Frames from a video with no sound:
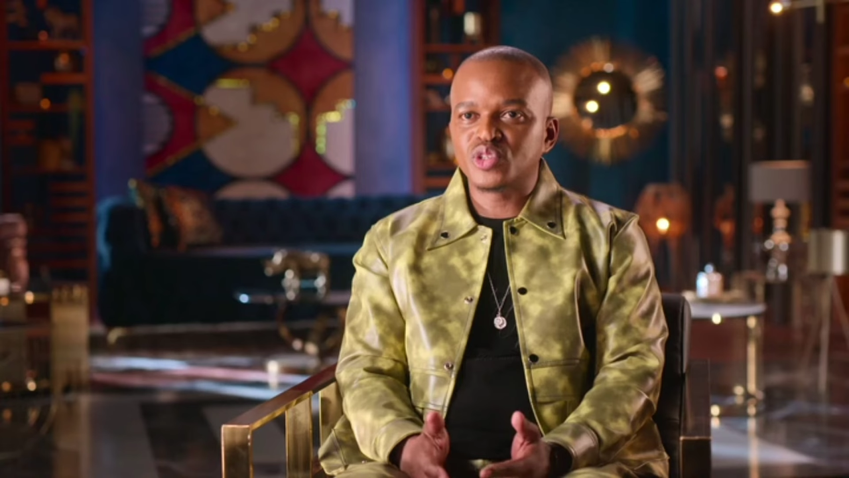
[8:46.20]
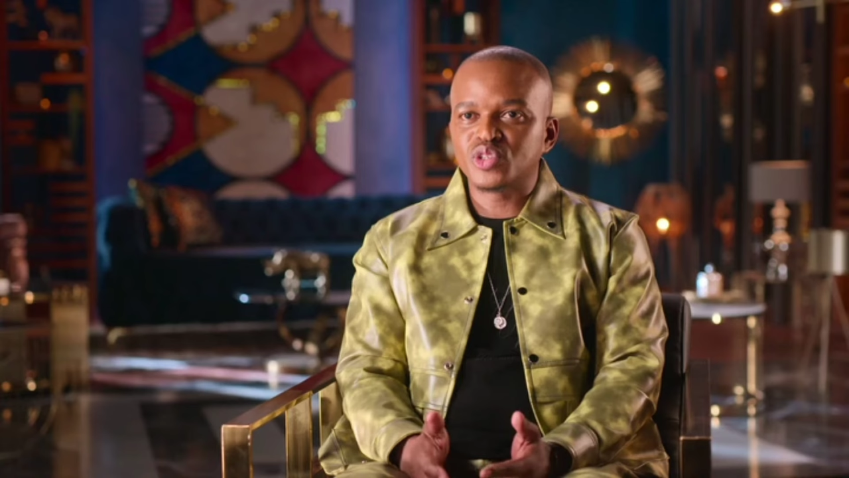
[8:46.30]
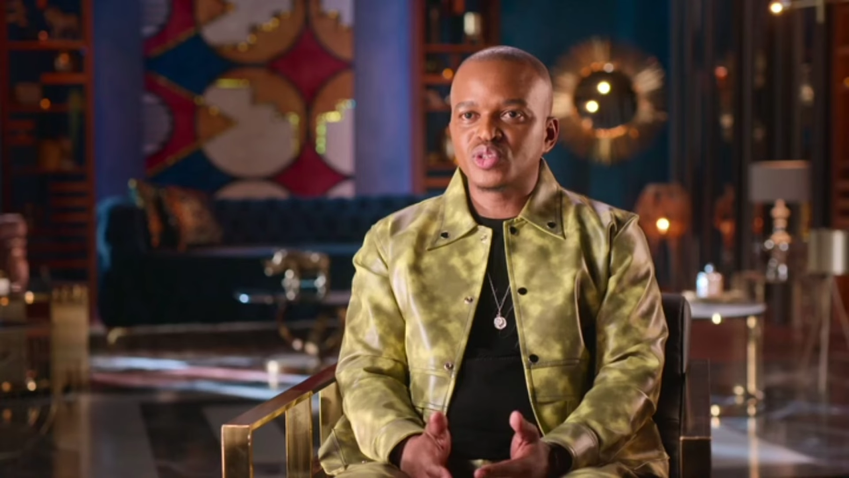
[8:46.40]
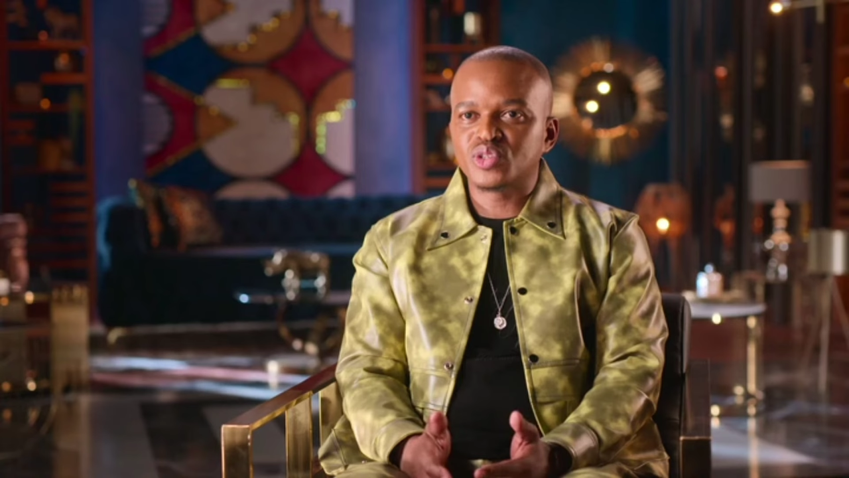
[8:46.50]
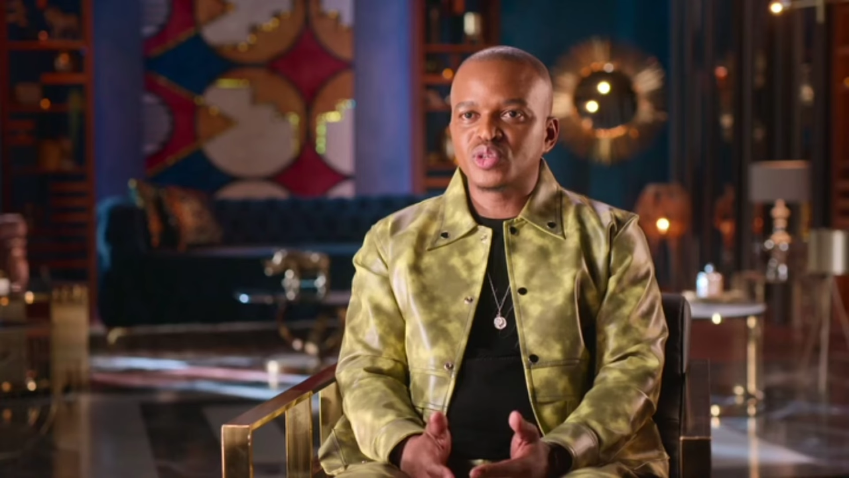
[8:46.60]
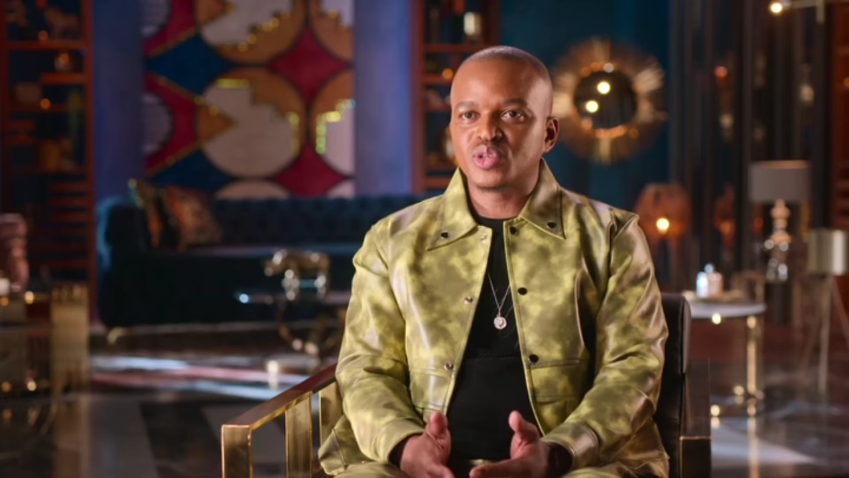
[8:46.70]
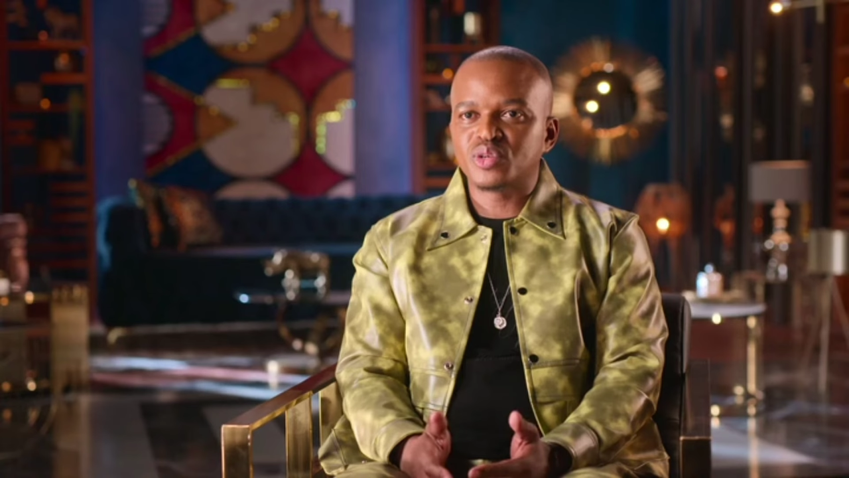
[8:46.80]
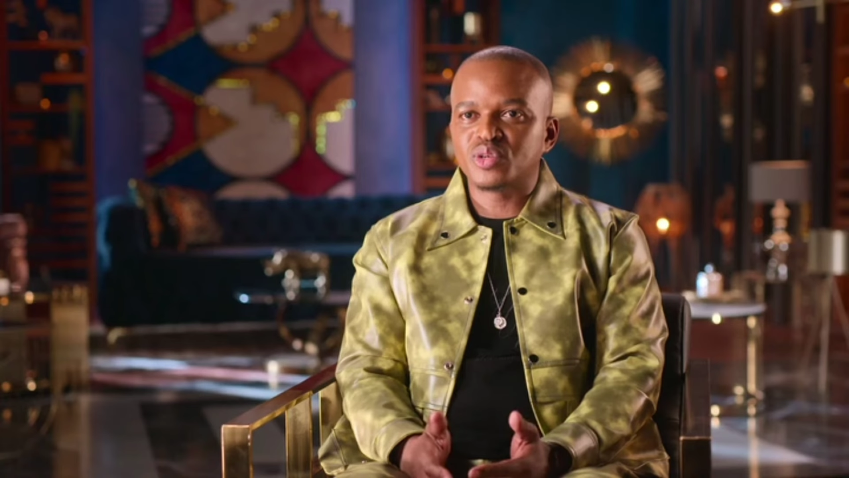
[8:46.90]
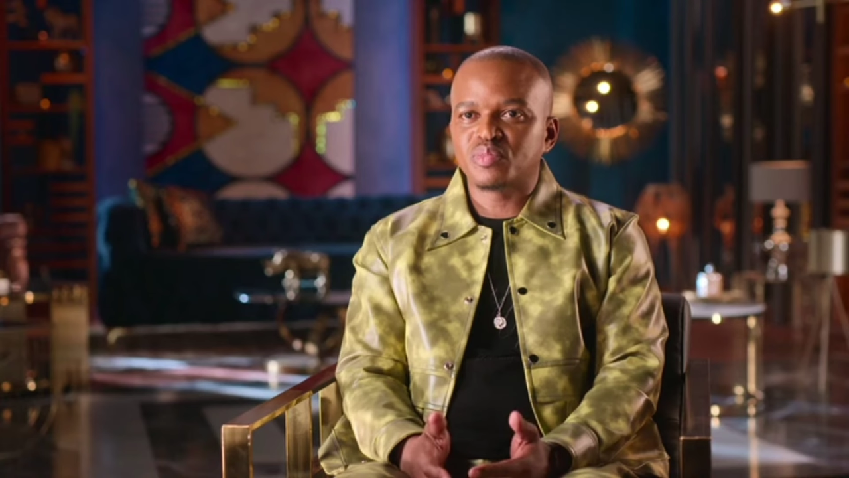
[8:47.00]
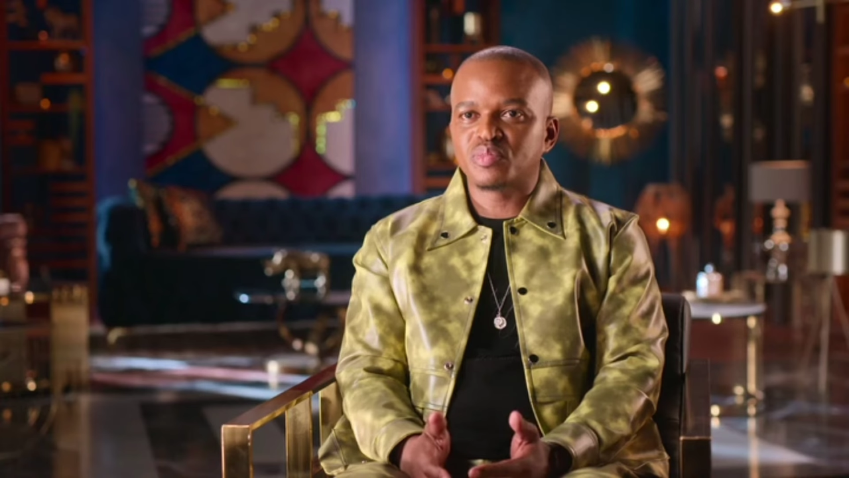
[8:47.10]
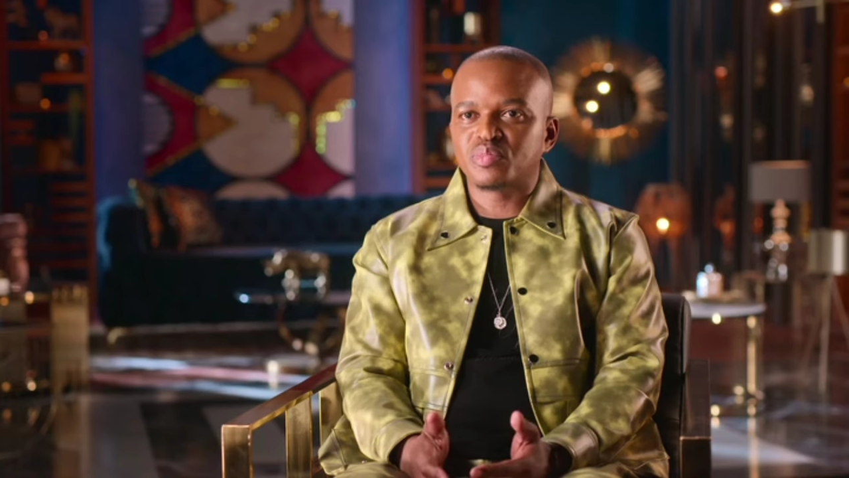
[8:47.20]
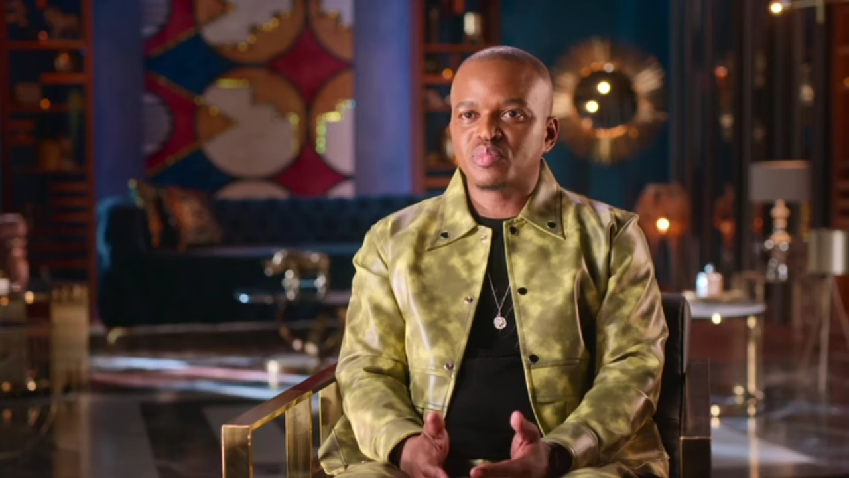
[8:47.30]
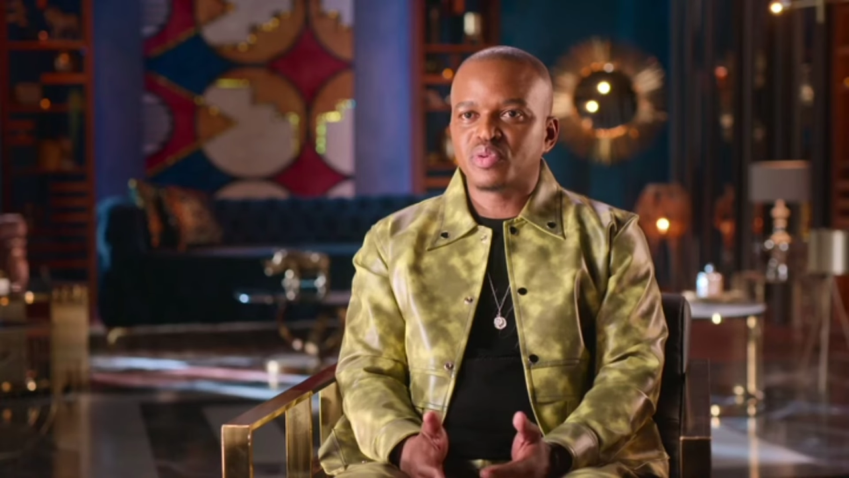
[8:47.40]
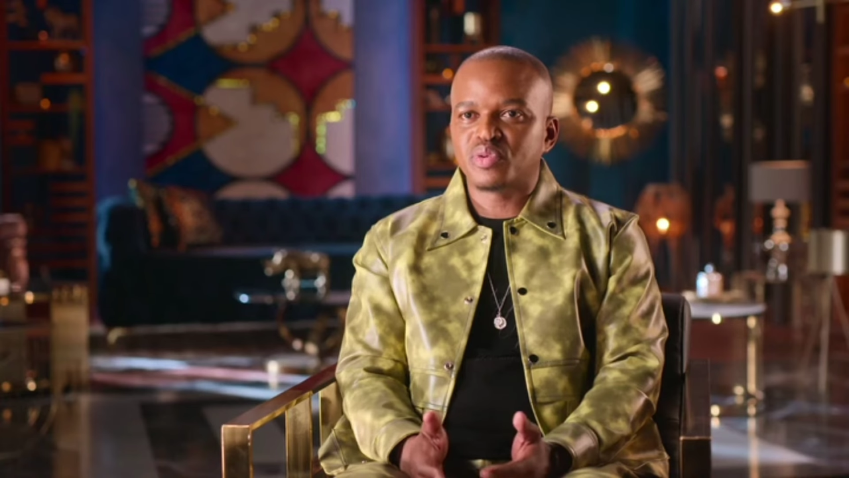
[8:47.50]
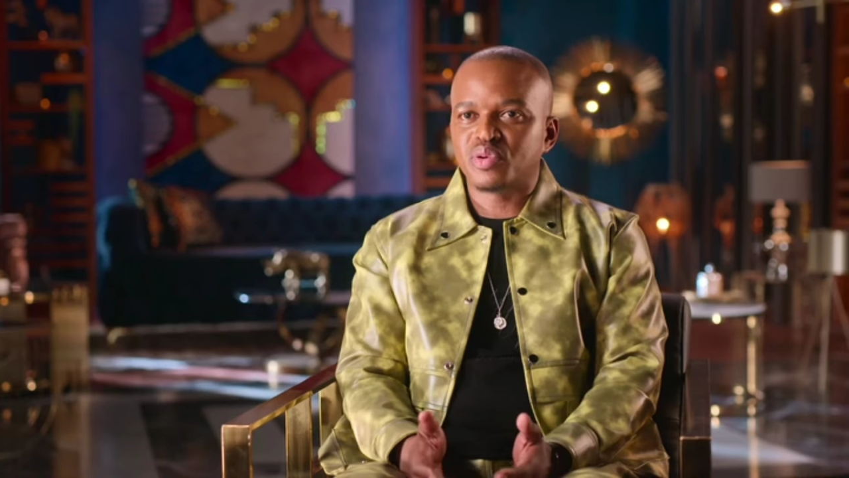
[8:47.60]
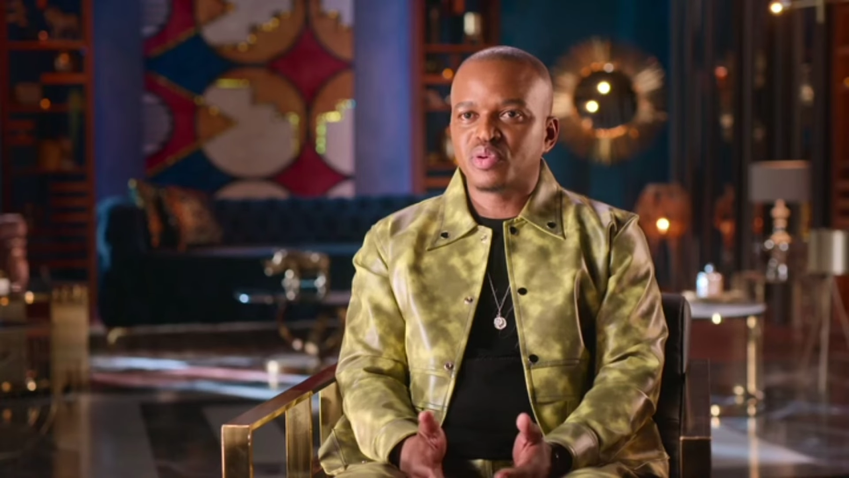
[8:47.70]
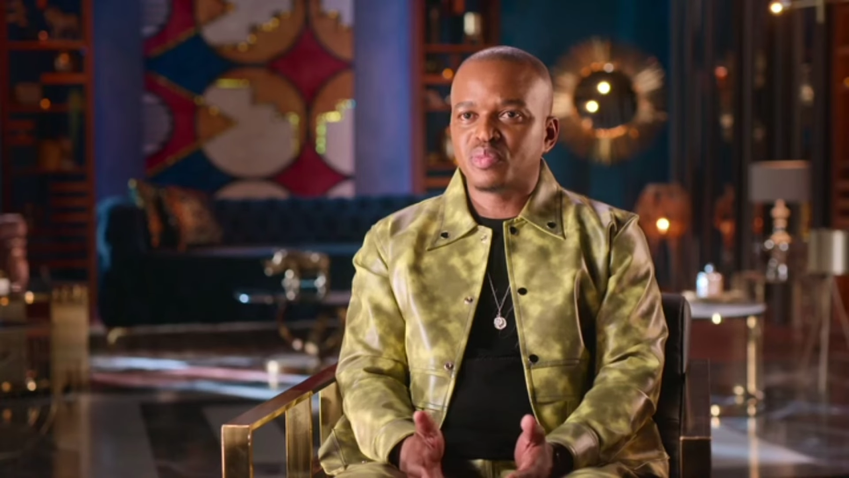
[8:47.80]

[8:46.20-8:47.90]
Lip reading: I should believe, because